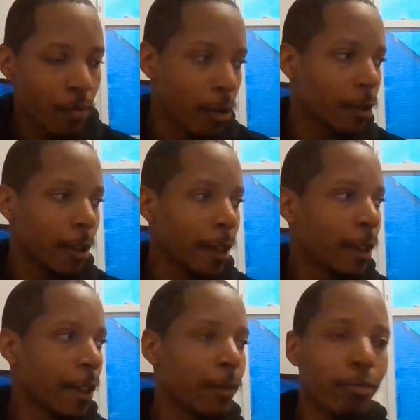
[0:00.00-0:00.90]
Brook
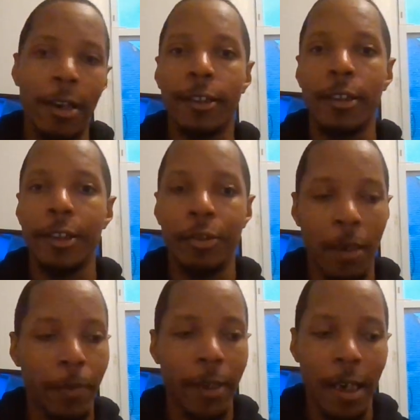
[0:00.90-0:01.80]
Lynn is practically
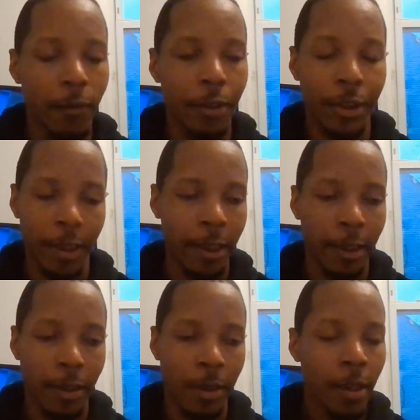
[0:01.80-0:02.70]
jumping out of her
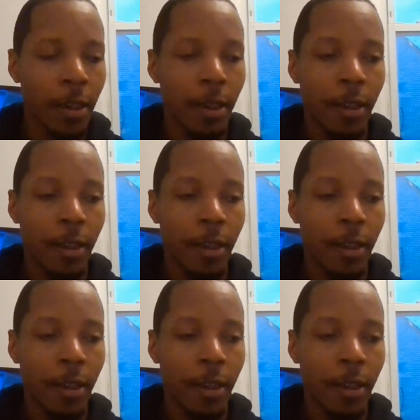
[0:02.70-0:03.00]
skin.